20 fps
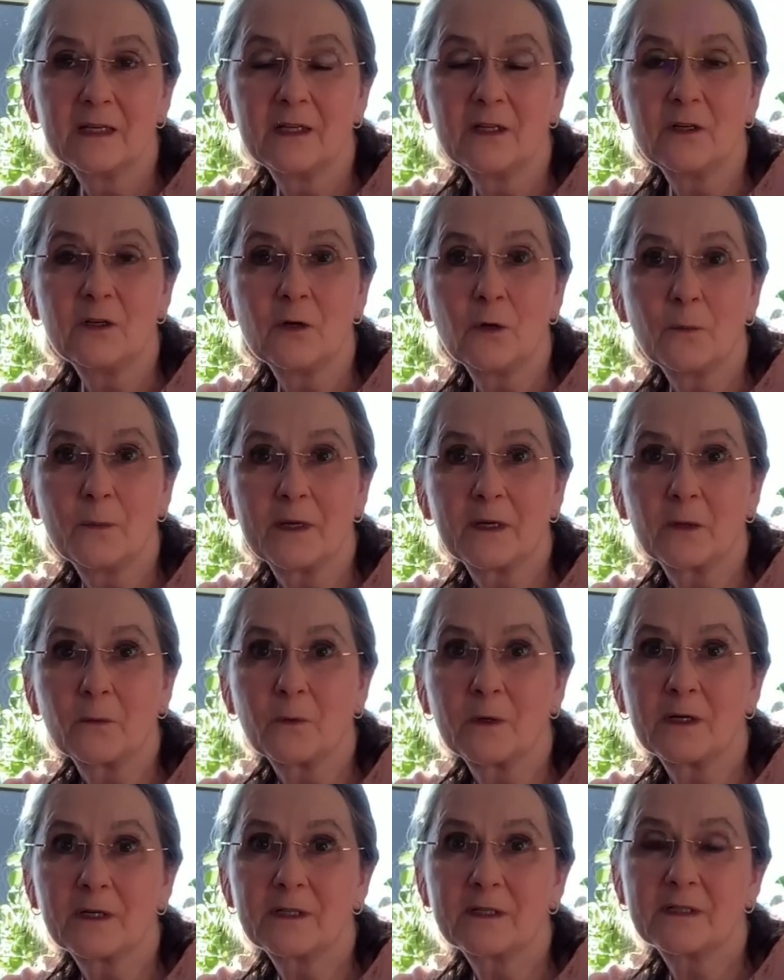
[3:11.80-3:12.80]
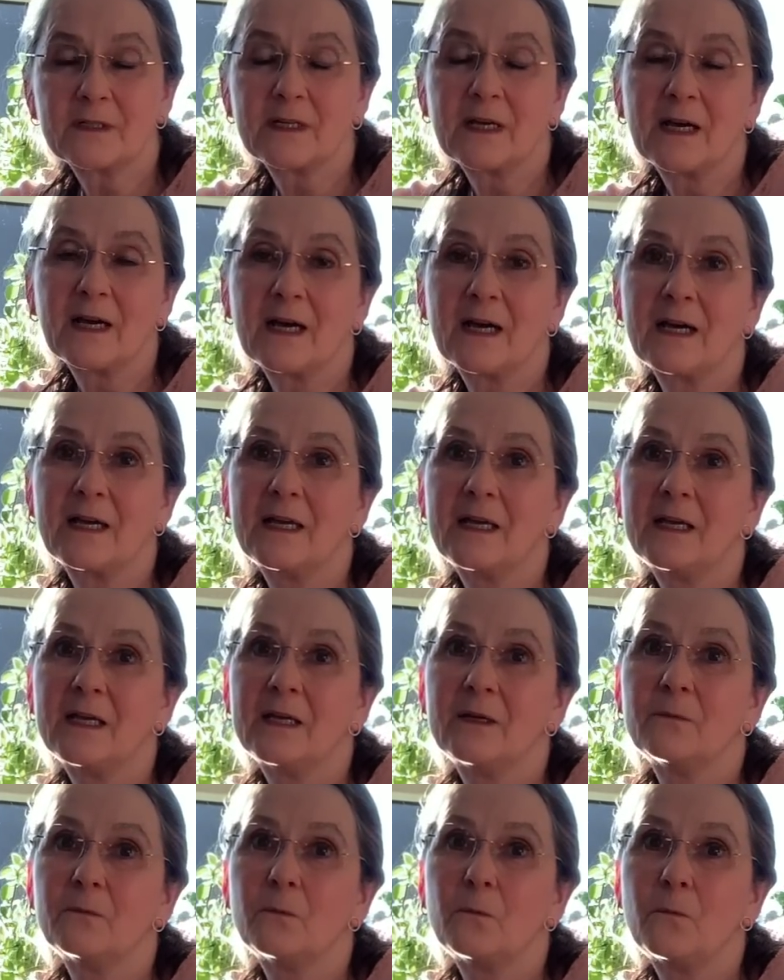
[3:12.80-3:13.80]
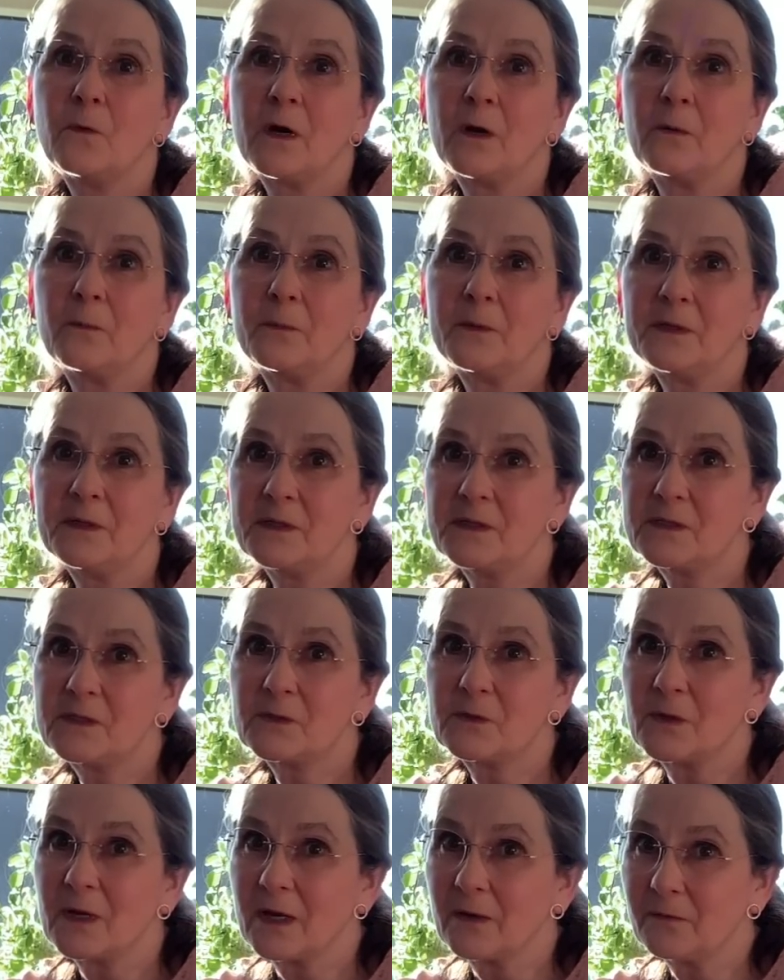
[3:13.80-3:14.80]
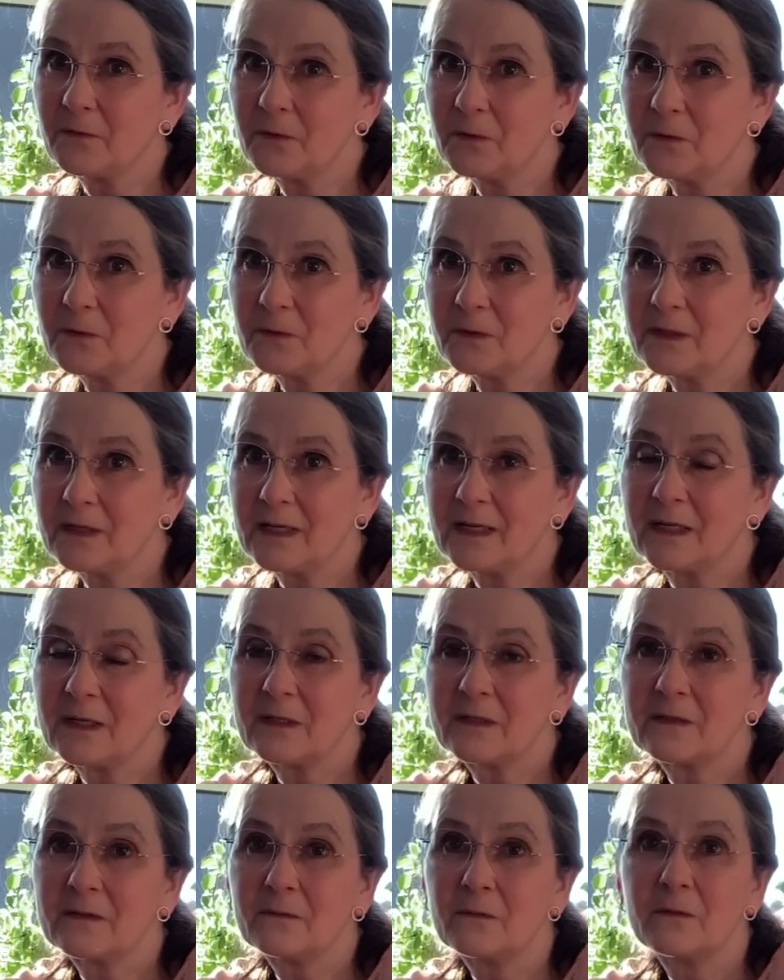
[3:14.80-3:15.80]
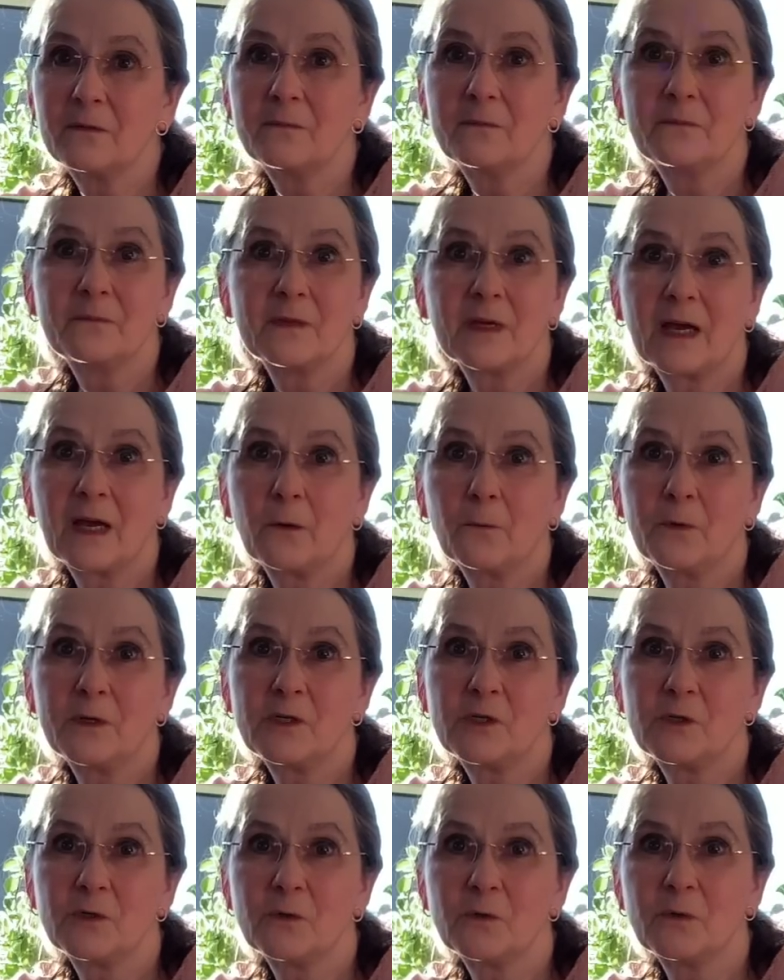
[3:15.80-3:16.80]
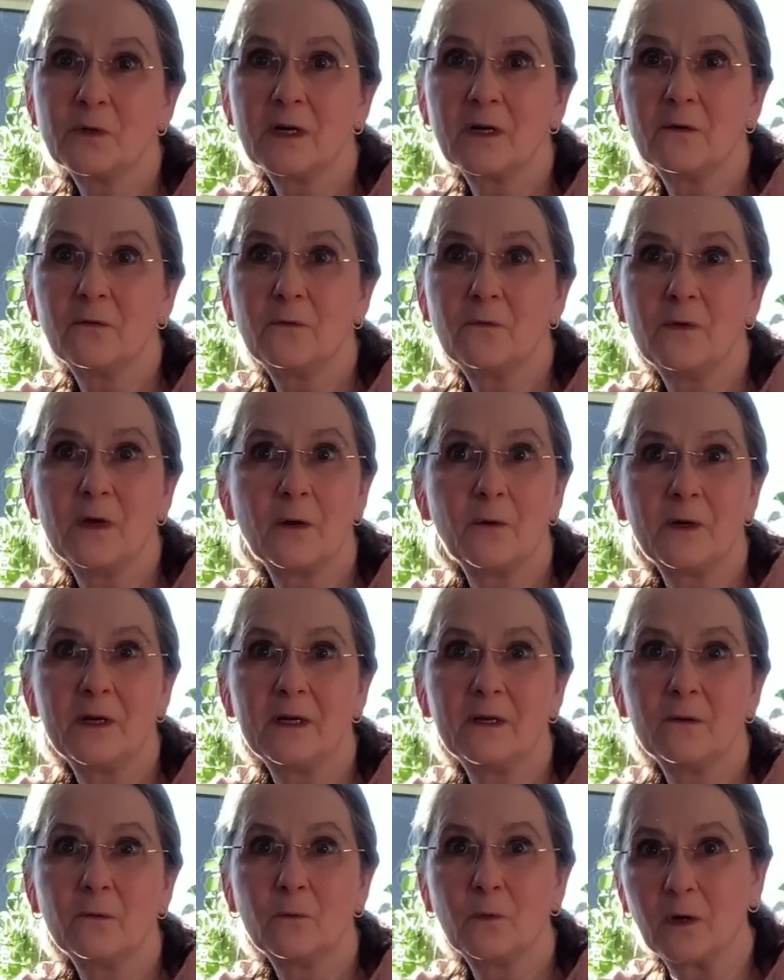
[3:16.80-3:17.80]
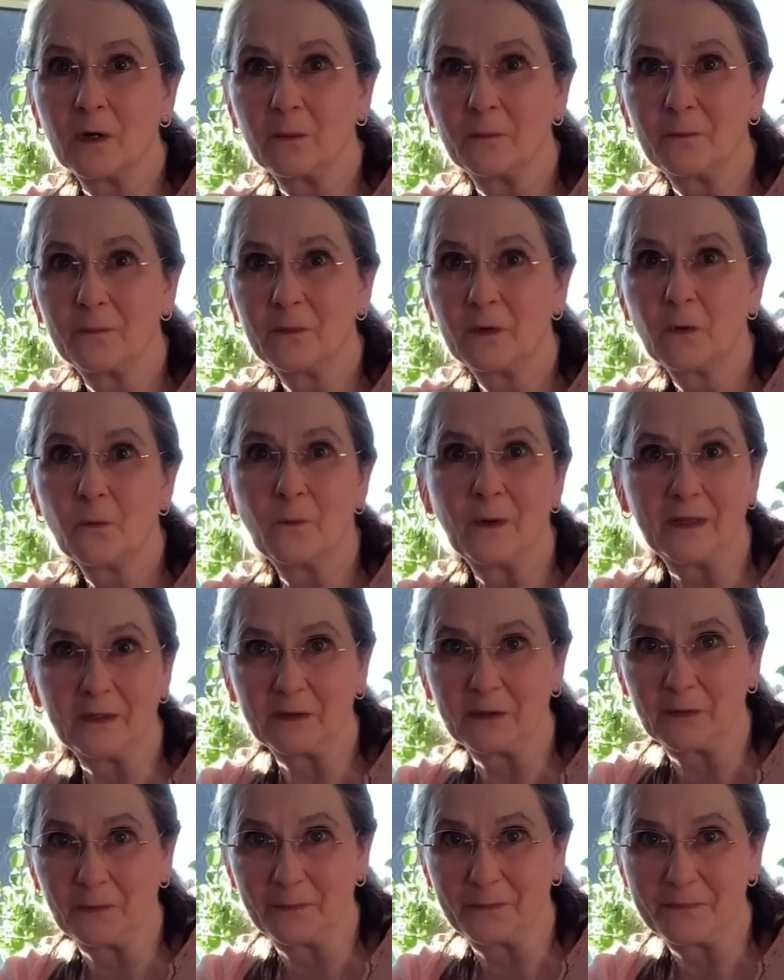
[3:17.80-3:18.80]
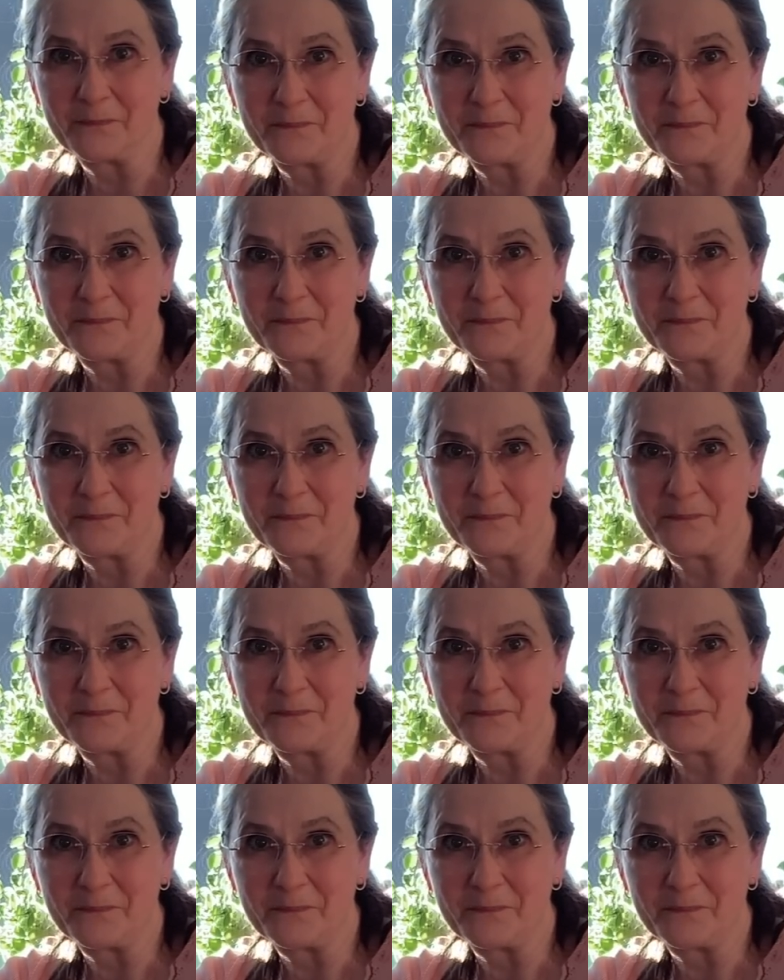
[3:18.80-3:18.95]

No matter what, I am very pleased to have you, and I wish you a very warm welcome.